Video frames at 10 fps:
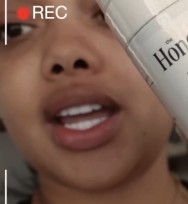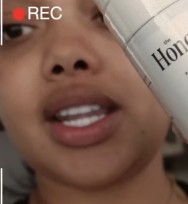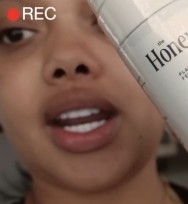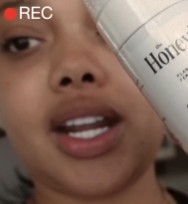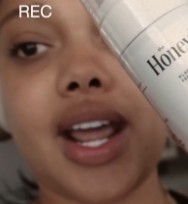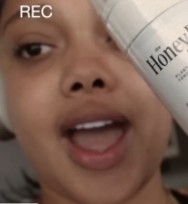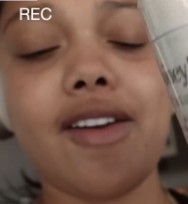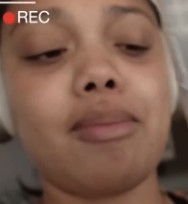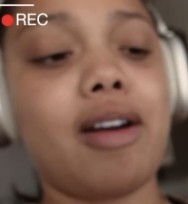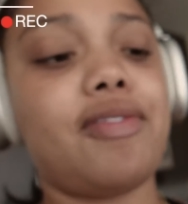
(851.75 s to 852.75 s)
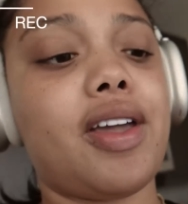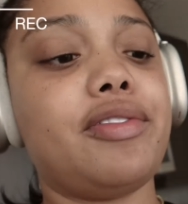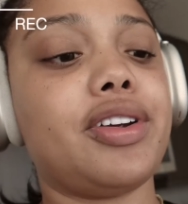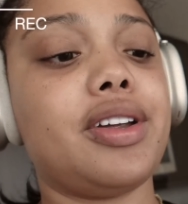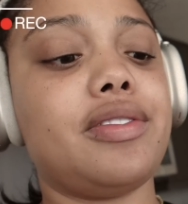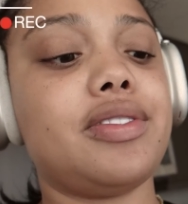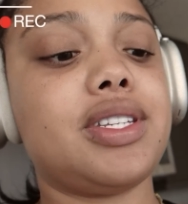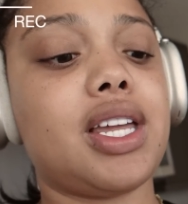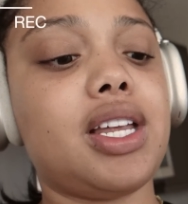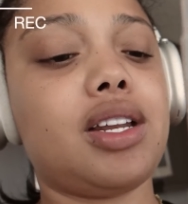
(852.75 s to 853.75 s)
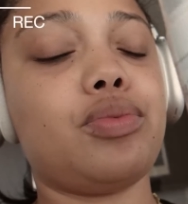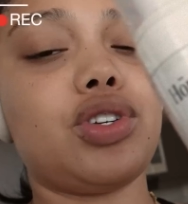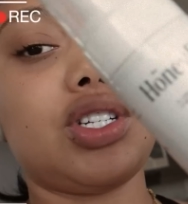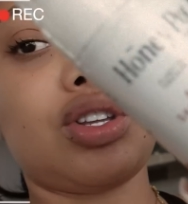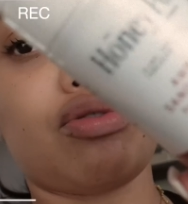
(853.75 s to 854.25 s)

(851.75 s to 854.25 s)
they didn't have my favorite scent, which is the